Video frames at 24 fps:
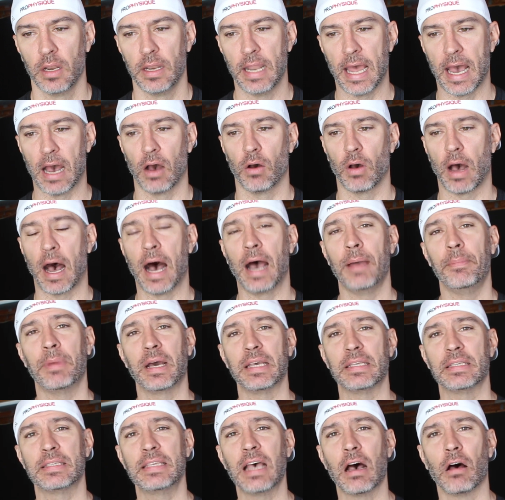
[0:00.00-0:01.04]
Now, I
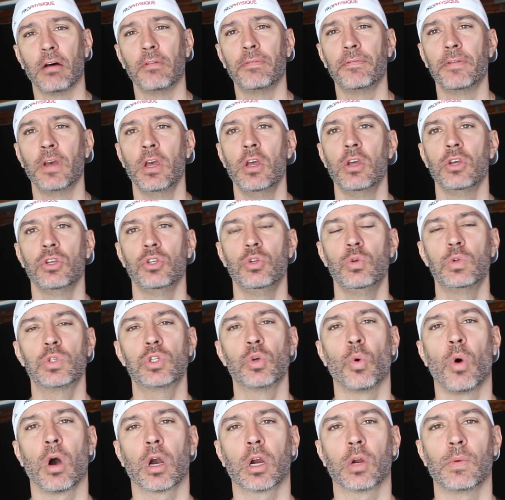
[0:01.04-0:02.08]
myself used
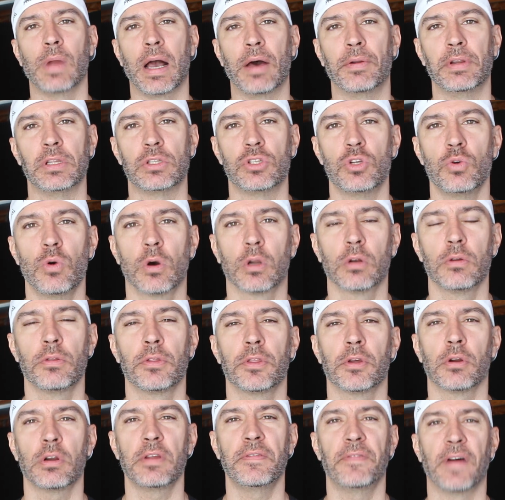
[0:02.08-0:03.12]
to walk around at
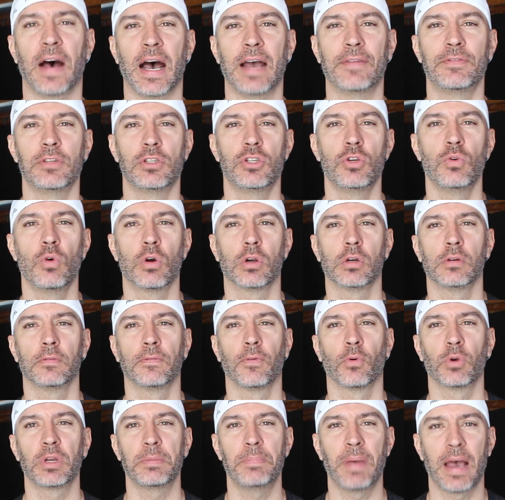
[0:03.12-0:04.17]
235 to
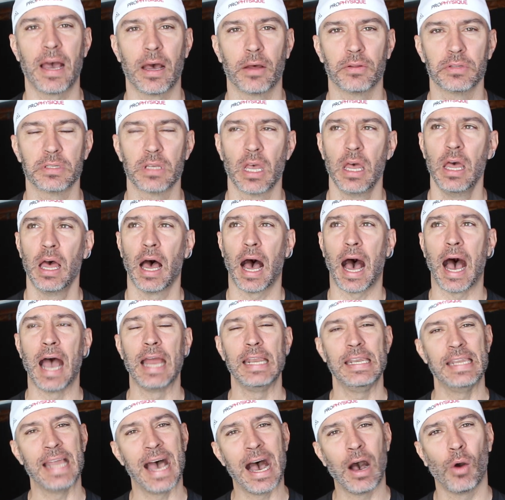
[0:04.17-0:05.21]
240 pounds.
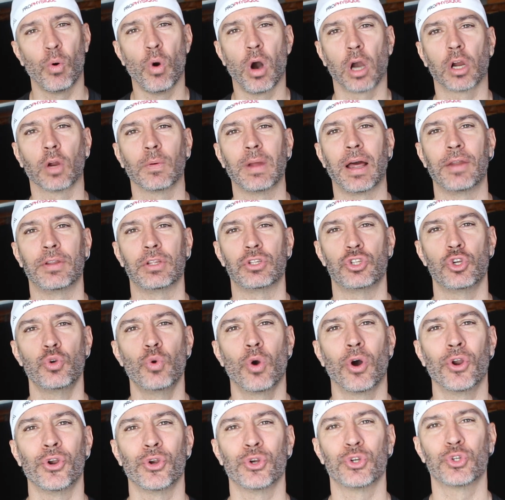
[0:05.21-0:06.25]
I now walk around at
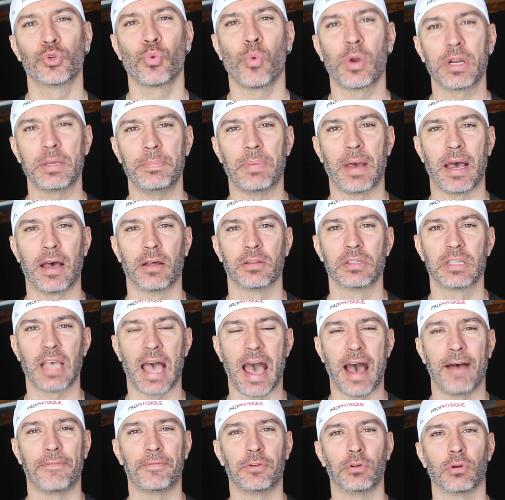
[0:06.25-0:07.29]
220 pounds
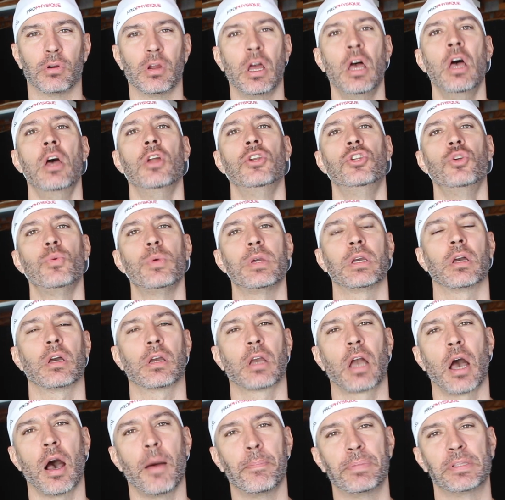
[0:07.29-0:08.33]
after doing
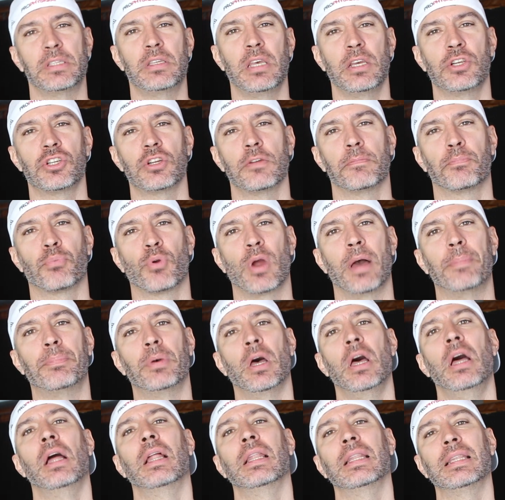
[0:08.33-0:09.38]
a competition
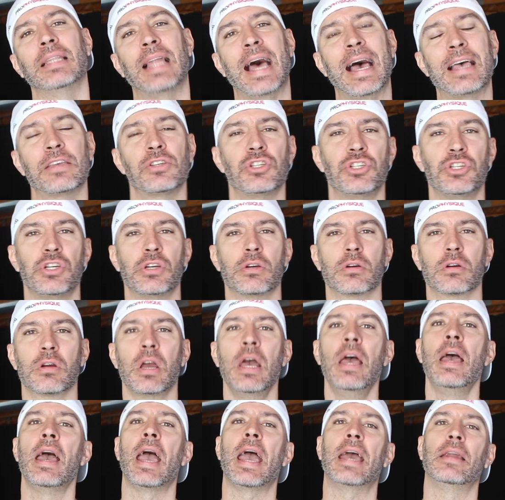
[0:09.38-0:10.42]
prep last
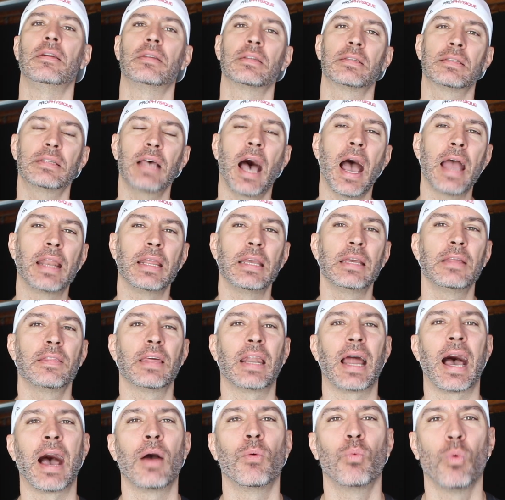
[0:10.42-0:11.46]
year and deciding
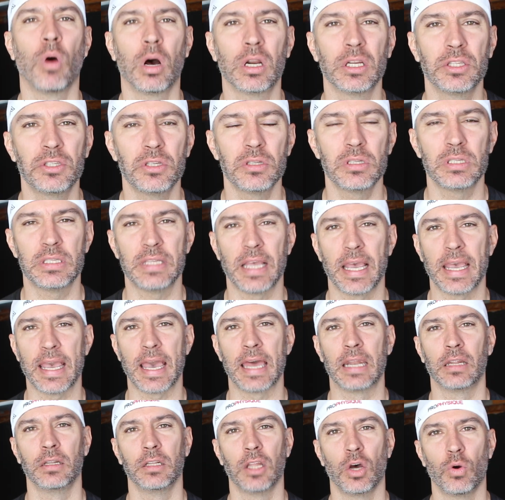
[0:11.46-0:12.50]
that I wanted to
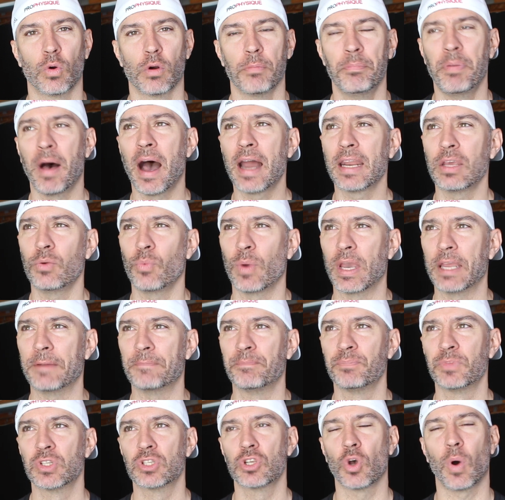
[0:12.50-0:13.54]
stay at a lower body
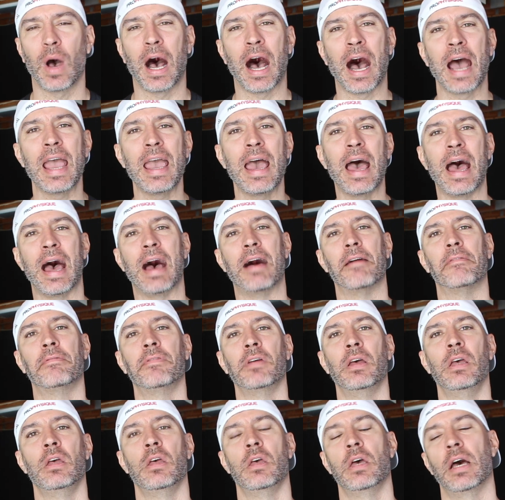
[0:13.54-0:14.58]
weight. So I
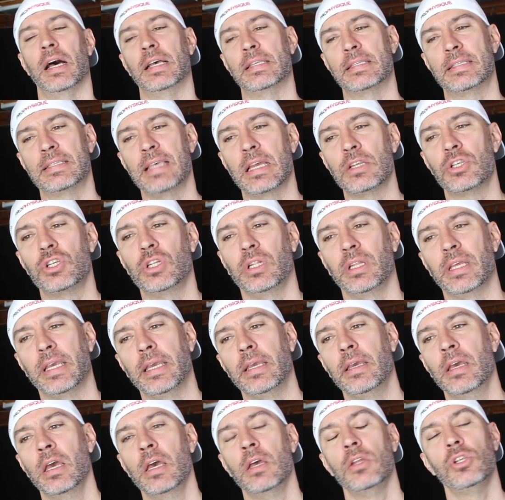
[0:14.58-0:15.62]
have
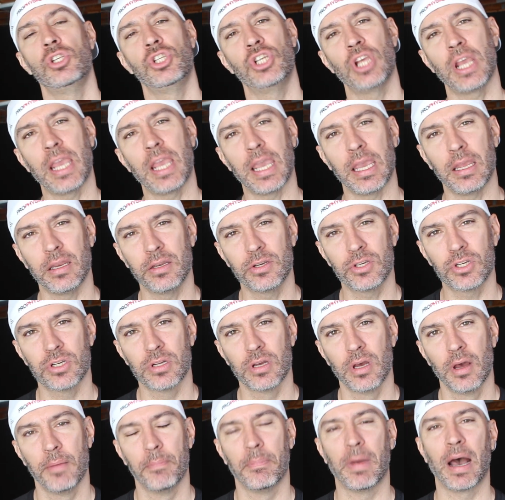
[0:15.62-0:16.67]
essentially
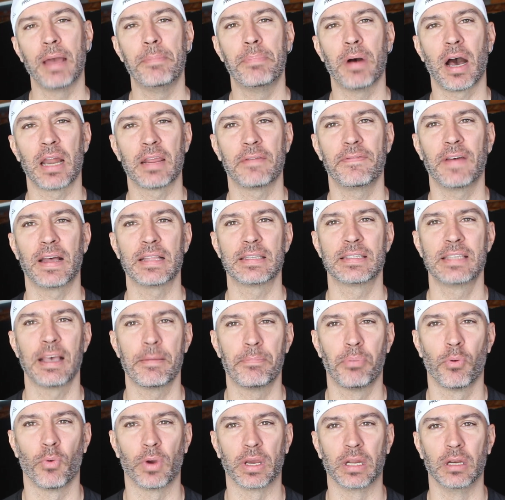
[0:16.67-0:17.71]
changed my body fat
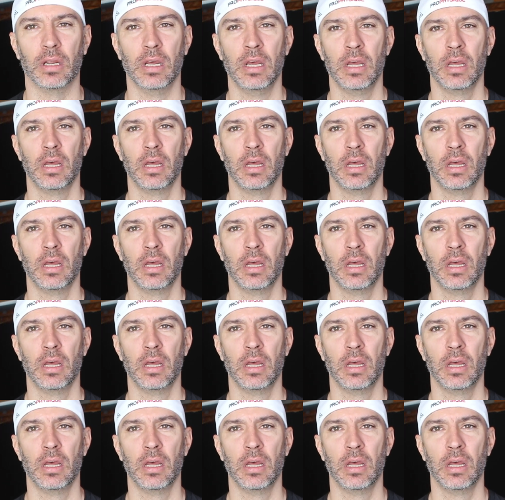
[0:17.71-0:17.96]
set point.